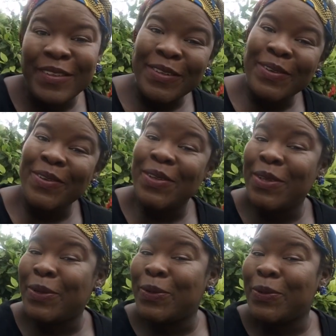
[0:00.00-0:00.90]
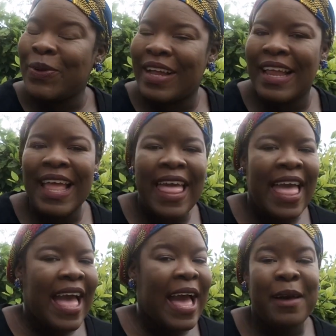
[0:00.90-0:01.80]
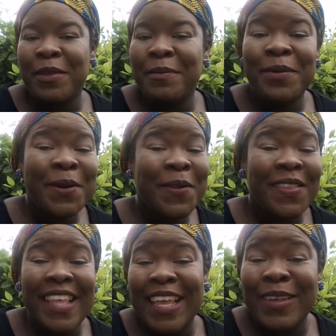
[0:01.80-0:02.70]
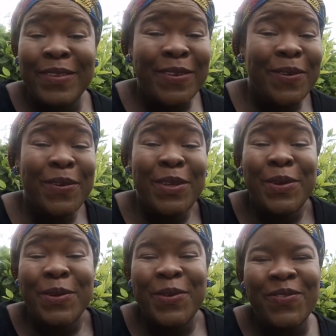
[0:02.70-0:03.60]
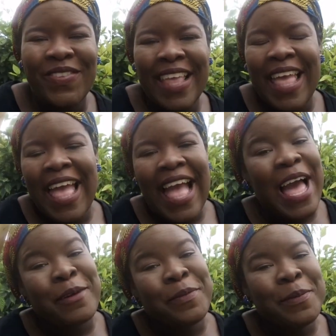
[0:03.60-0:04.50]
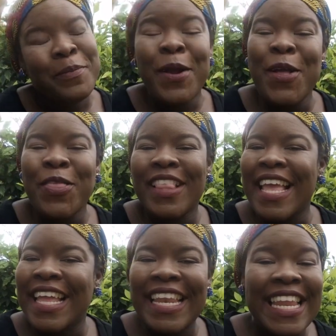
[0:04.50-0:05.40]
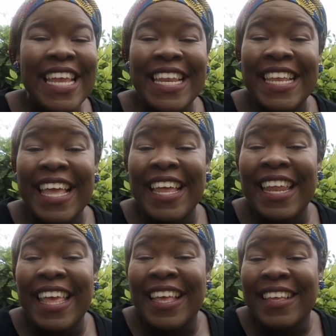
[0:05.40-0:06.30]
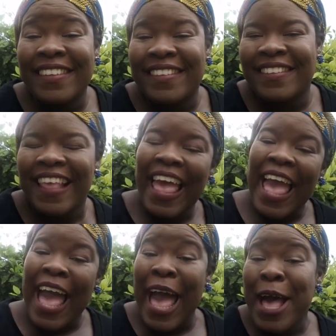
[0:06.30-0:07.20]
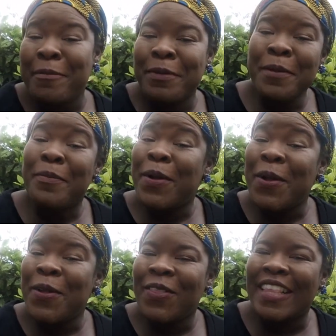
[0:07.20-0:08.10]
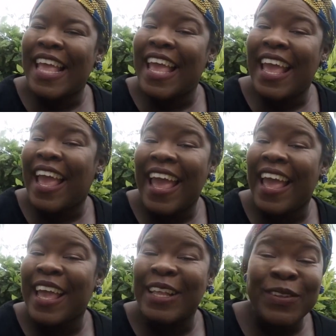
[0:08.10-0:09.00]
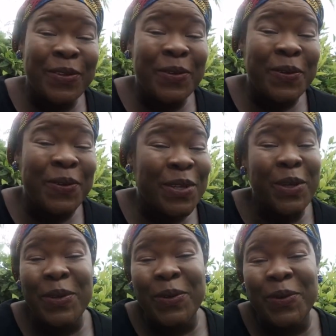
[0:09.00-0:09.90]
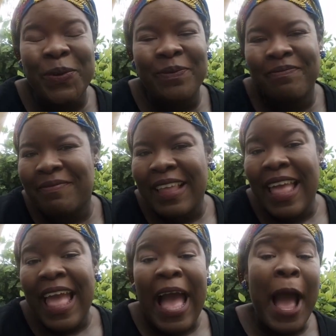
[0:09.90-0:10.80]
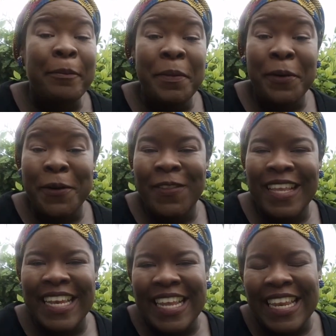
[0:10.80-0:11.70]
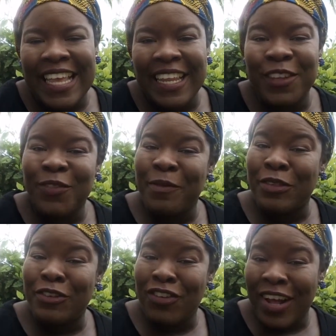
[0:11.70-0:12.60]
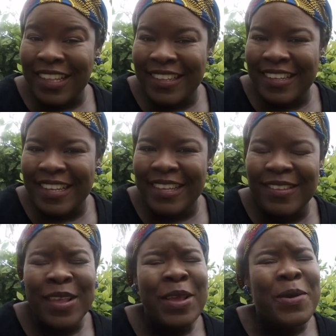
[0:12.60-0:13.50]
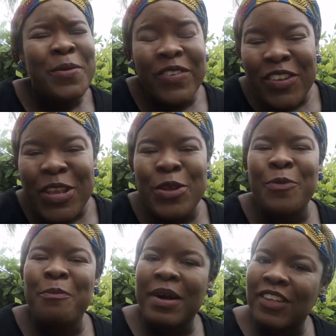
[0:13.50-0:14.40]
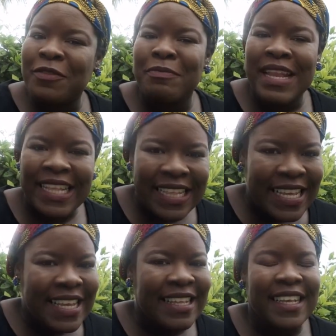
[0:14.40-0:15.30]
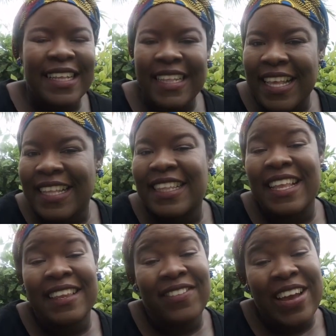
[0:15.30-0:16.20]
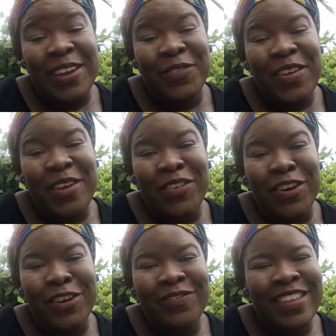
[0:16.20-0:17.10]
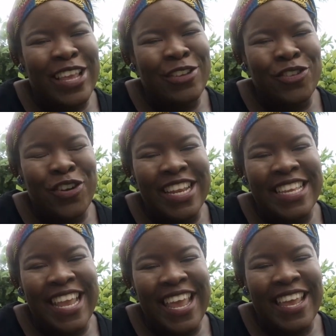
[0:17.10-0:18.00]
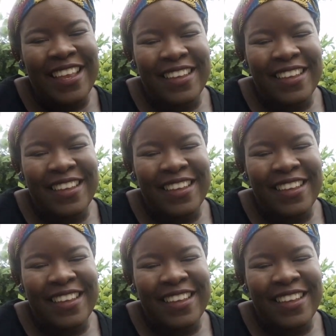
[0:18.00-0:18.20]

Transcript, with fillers: to you. Happy birthday to you. Happy birthday, Lady Ellis. Happy birthday to you. Happy birthday, Lady Ellis from the Johnsons. Wishing you much blessing, success, and divine favor. Enjoy your day.